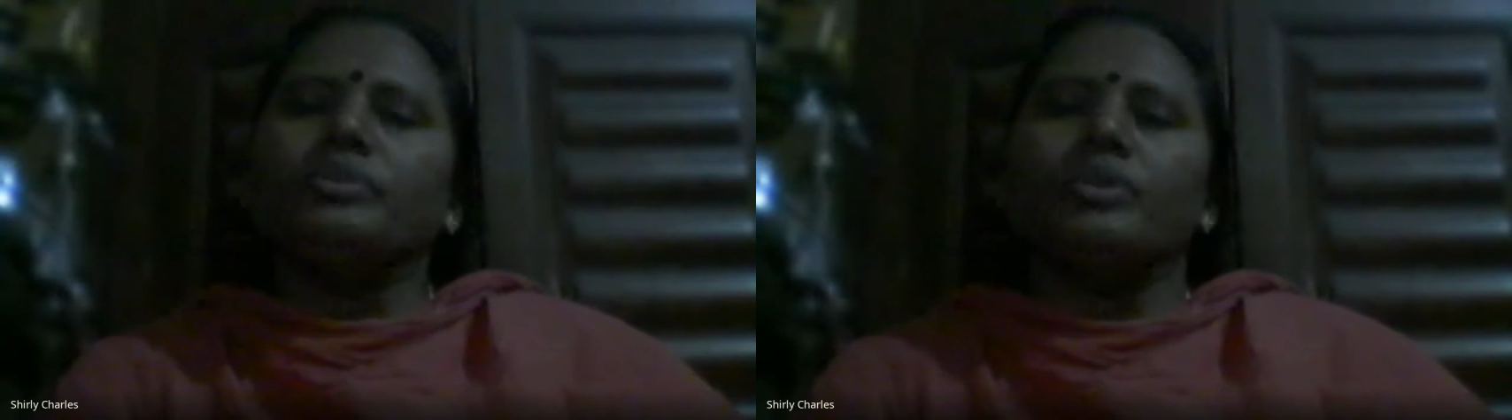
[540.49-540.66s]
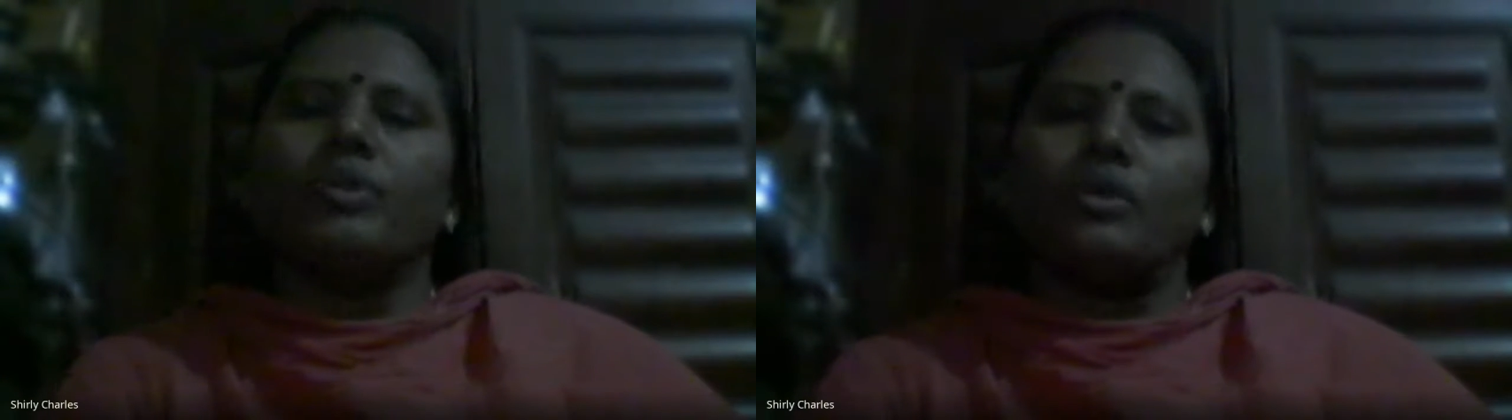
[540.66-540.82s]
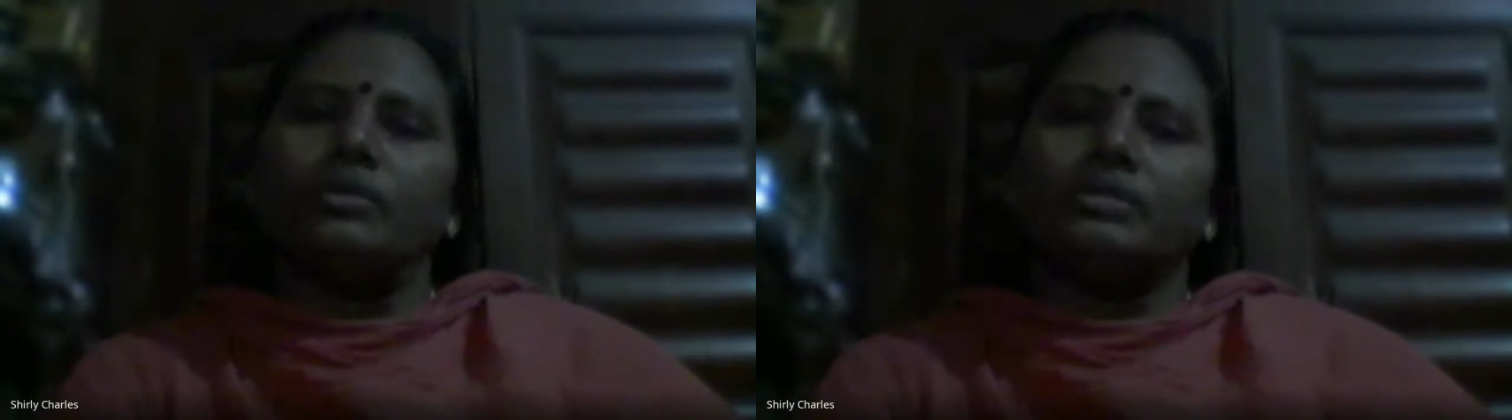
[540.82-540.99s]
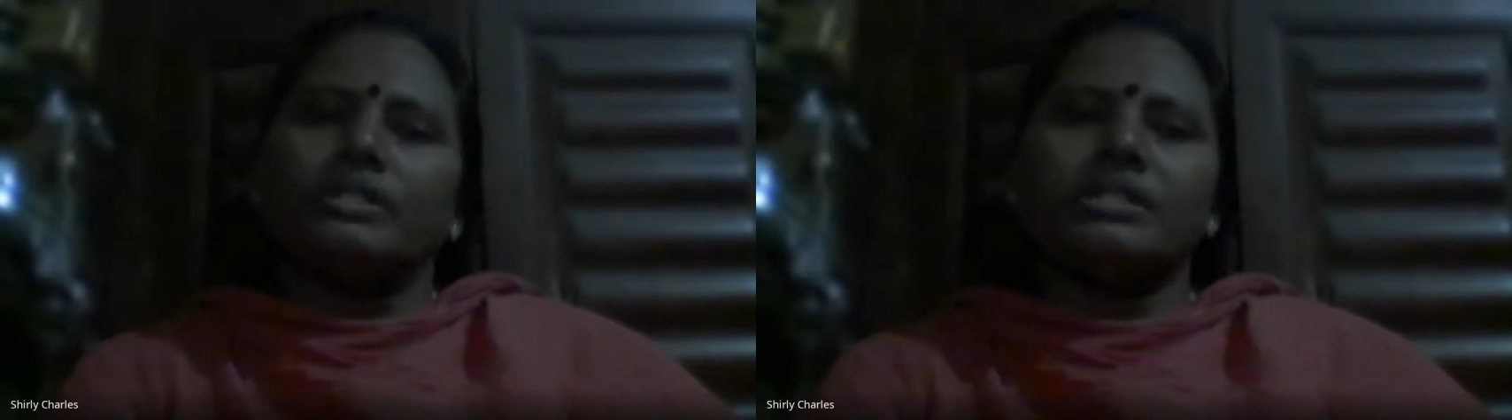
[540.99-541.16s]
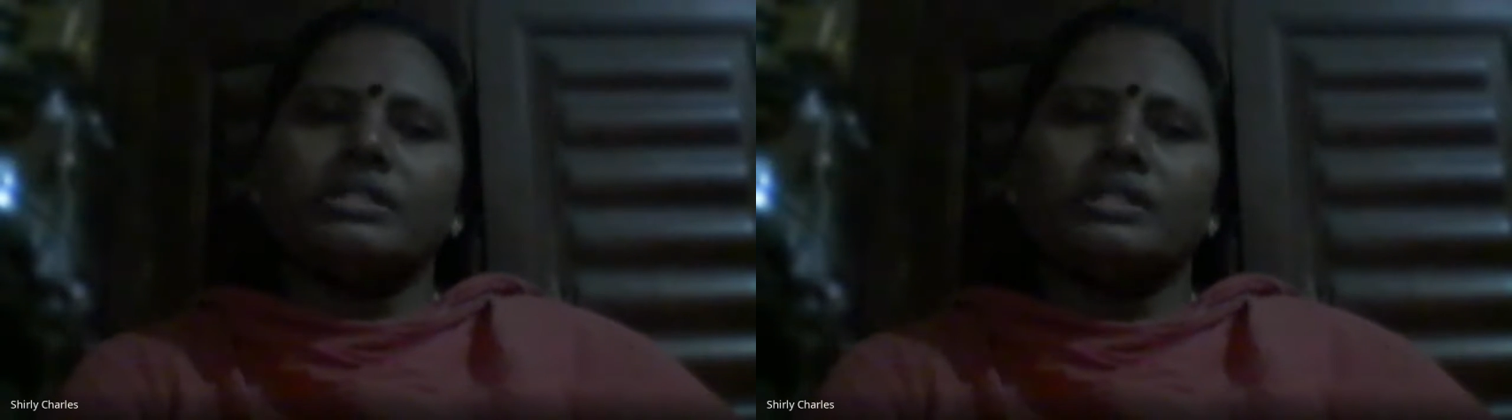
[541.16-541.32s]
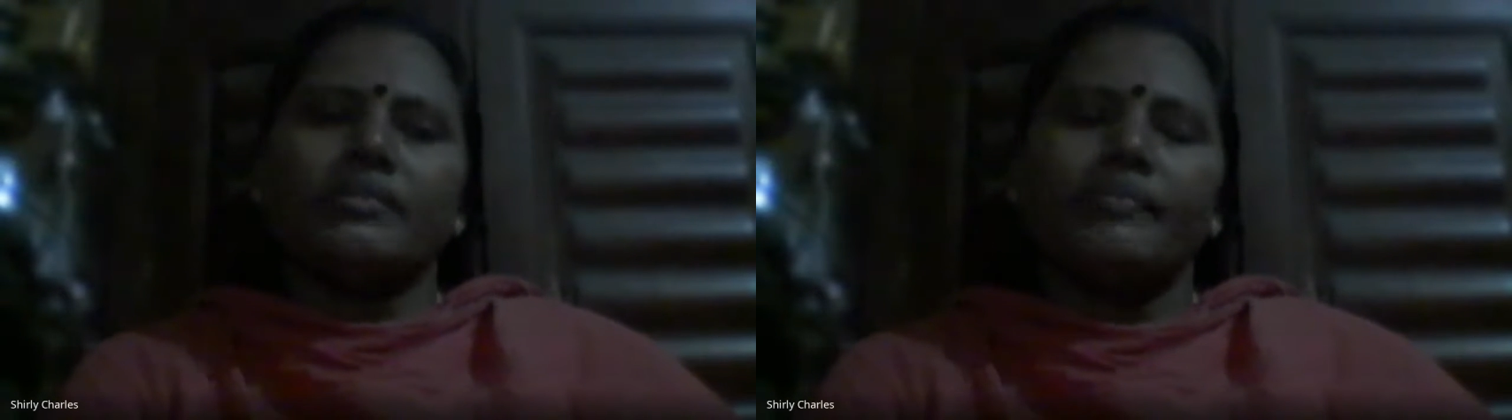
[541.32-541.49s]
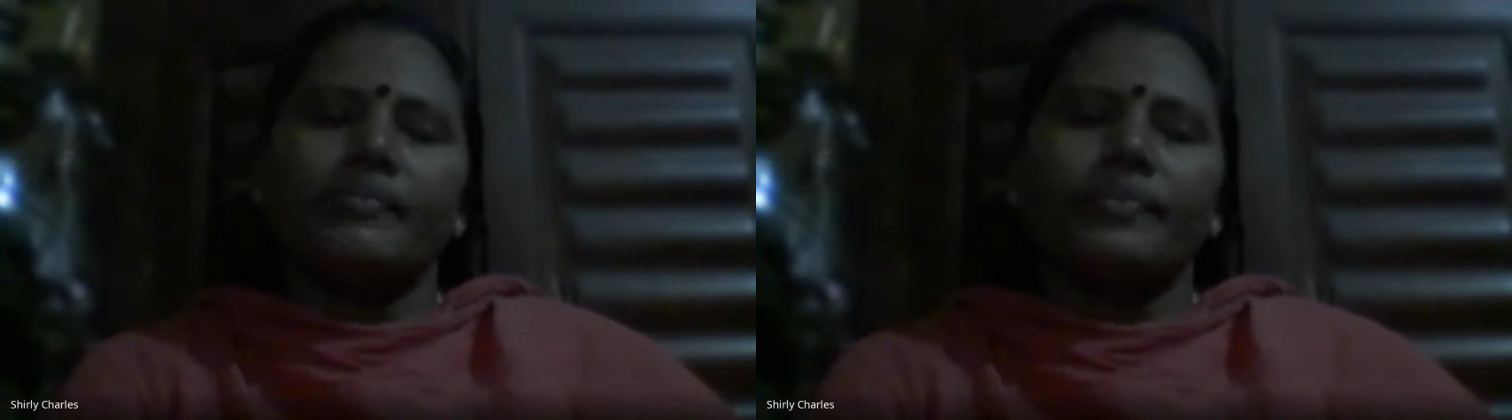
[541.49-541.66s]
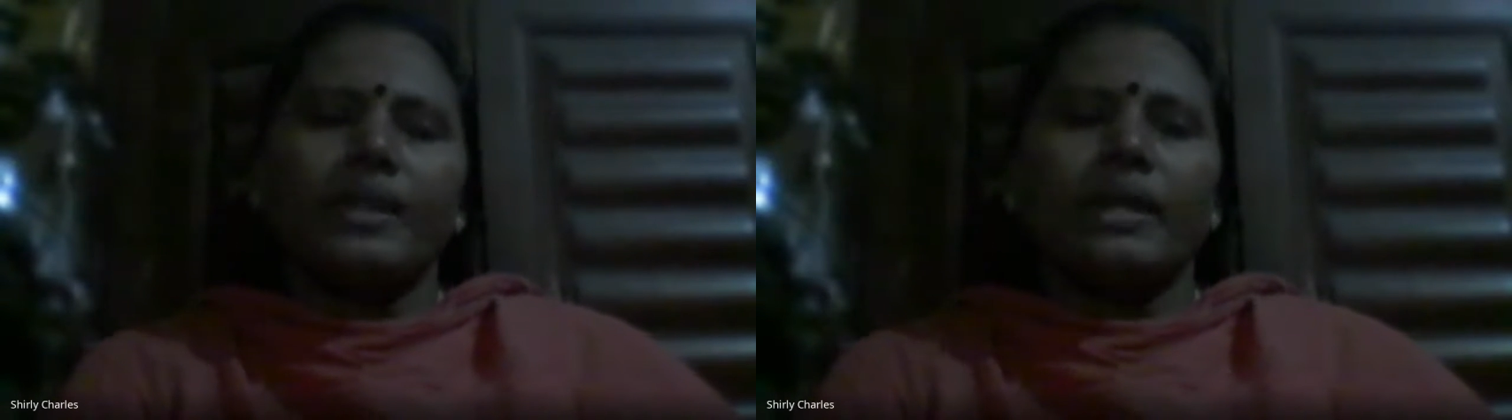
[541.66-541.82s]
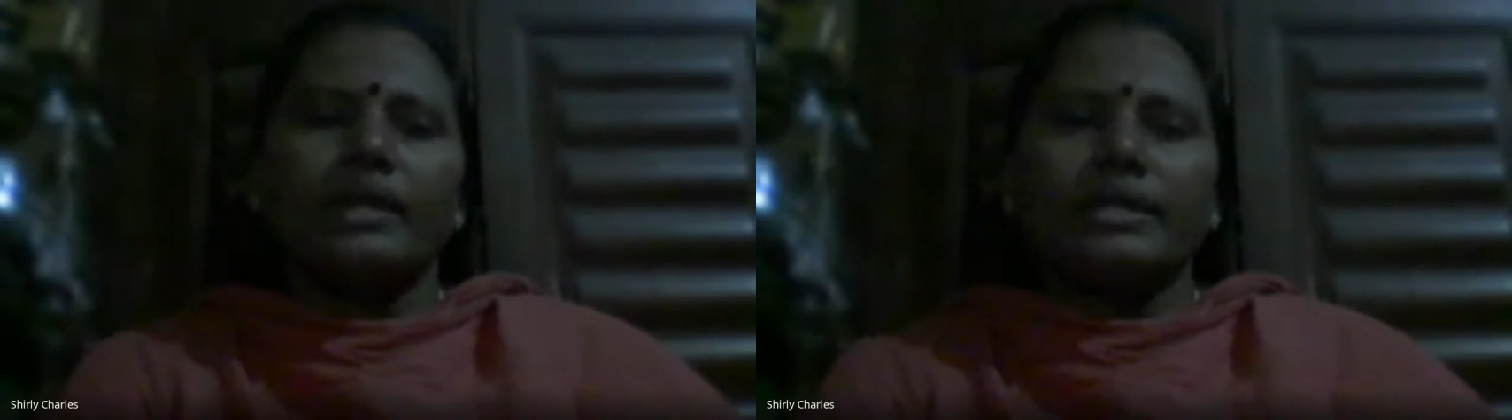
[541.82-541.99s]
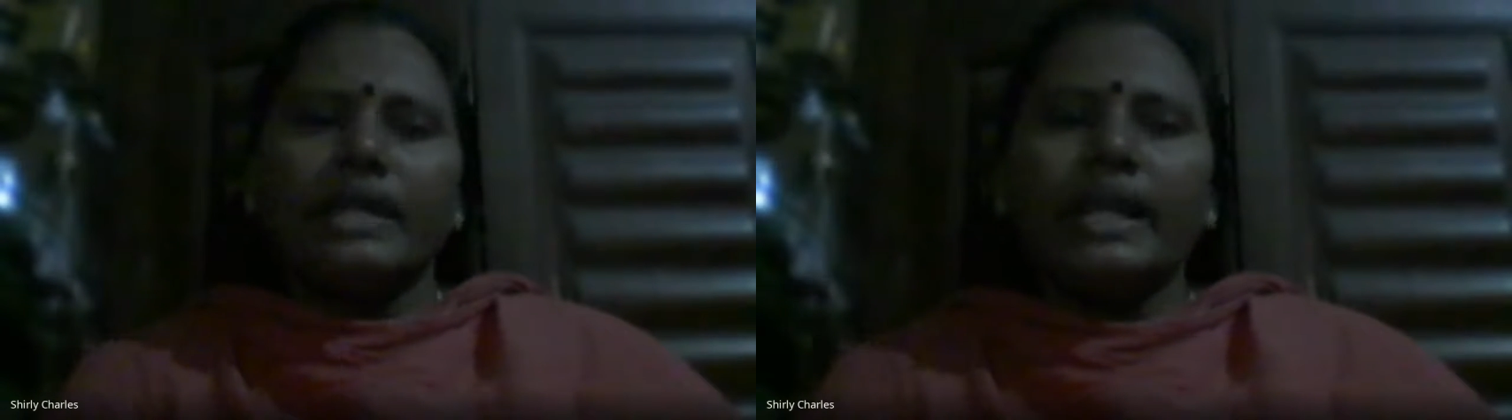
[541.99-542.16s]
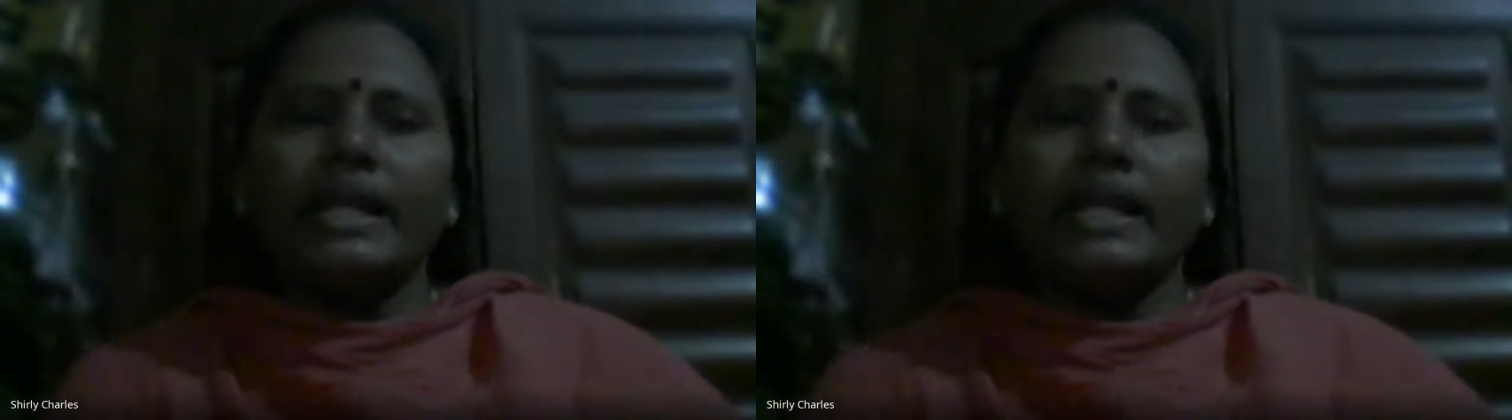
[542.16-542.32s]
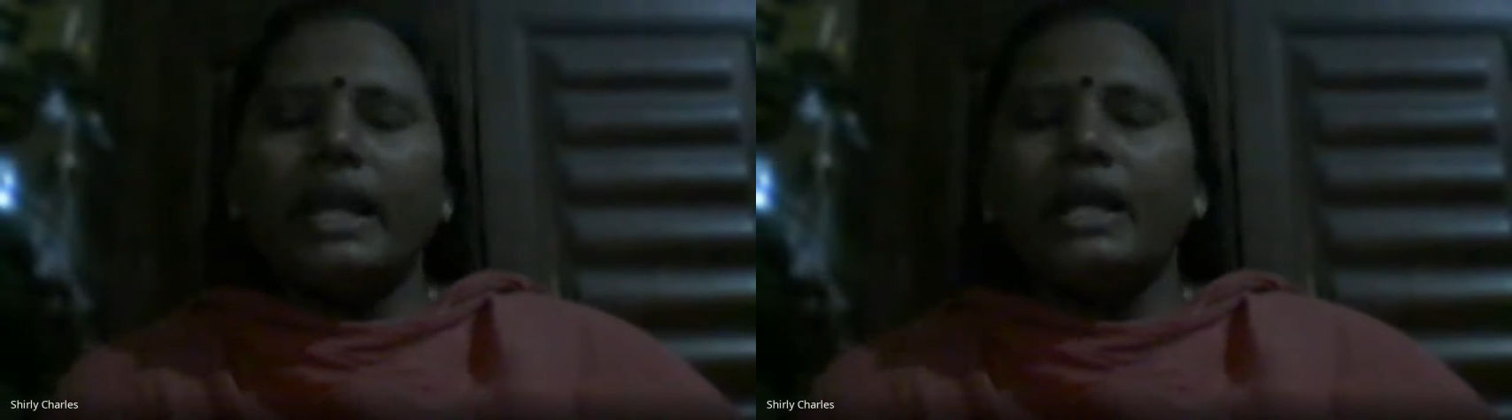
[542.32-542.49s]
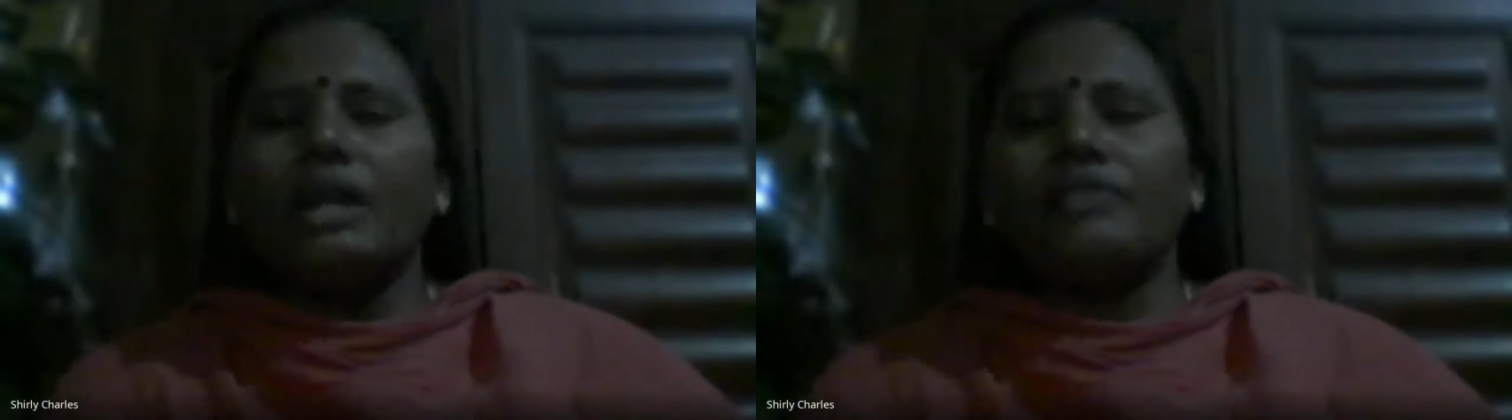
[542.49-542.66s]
to all this, take care of the